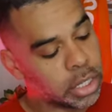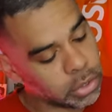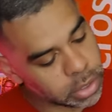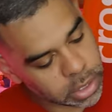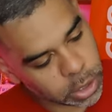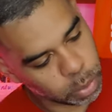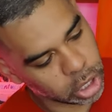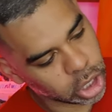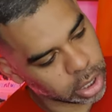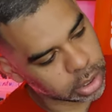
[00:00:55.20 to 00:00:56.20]
includes the
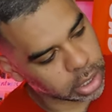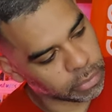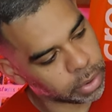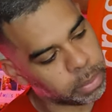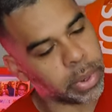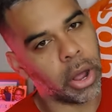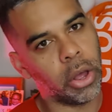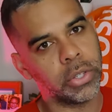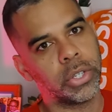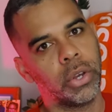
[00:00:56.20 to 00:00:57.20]
Space Shuttle Discovery, but
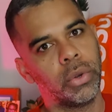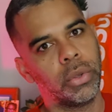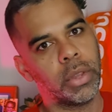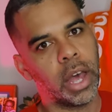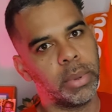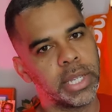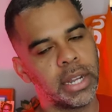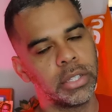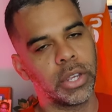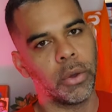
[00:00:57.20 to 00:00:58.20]
also the Hubble
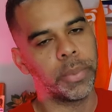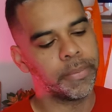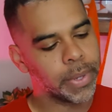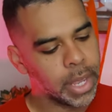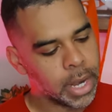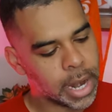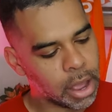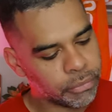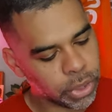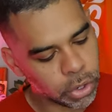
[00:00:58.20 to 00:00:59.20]
telescope.
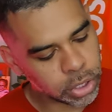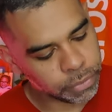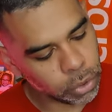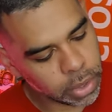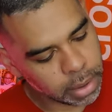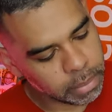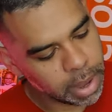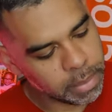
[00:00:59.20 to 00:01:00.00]
Now, for those of you that